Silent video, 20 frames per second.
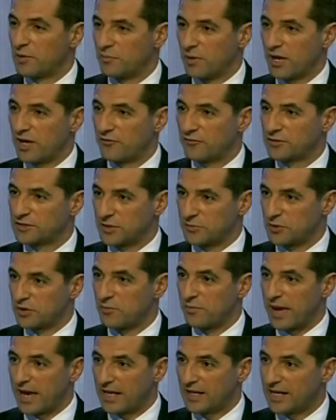Maybe to pay for some
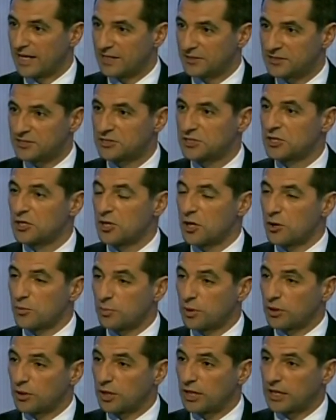of the bailouts?
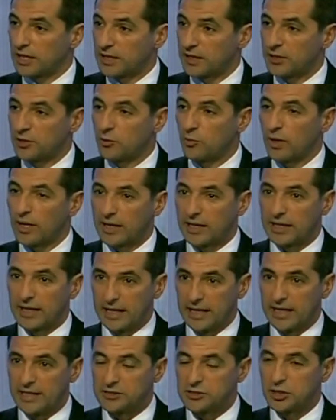But you know what?
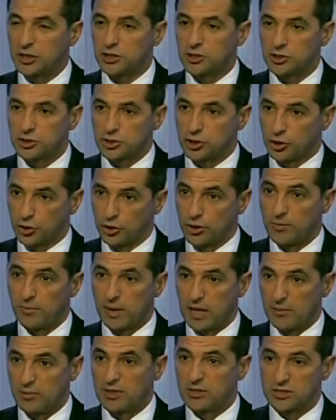It is a concern,
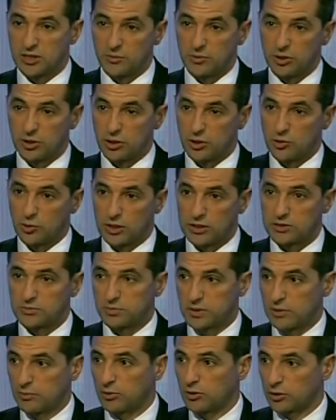and maybe some of the
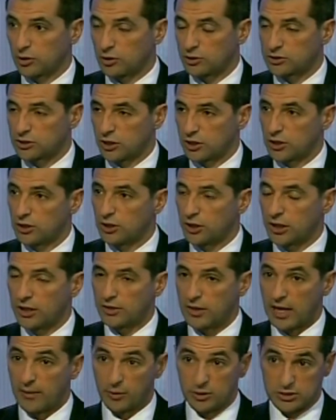U.S. people are starting to
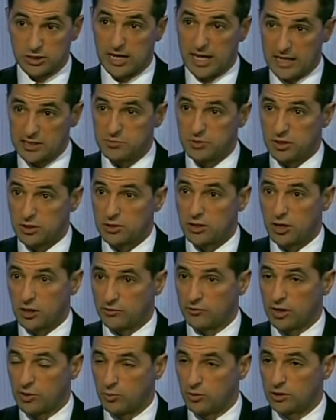look at that, because it has been a
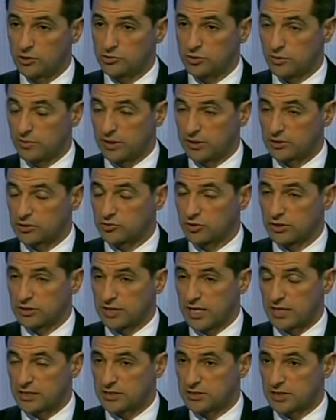talk around Wall Street about this
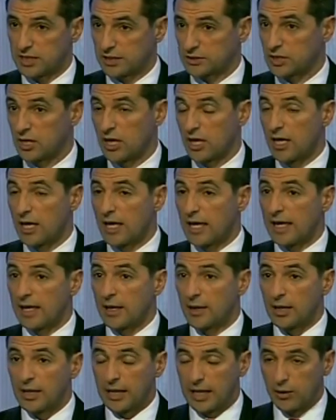transaction tax.
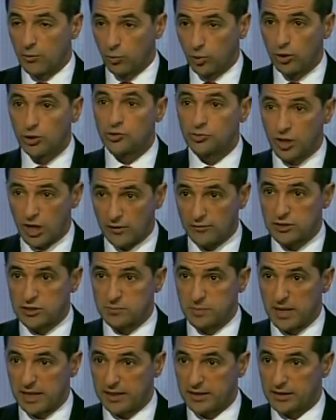It would drive
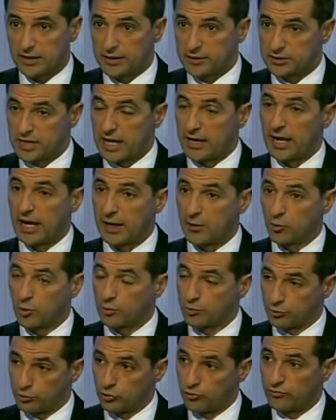the speculators out and
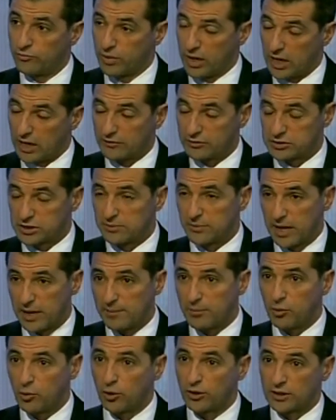would prove, obviously,
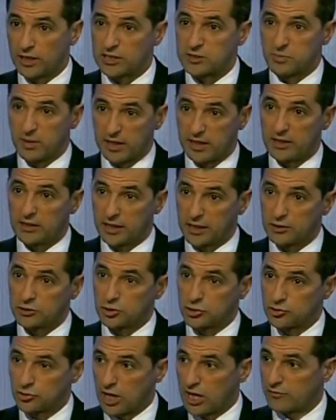my point that
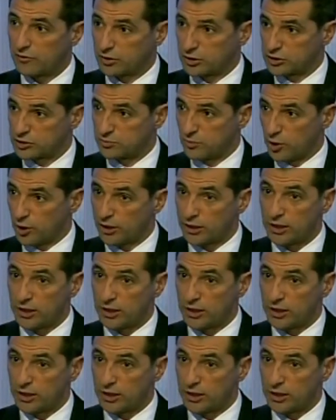speculators are driving this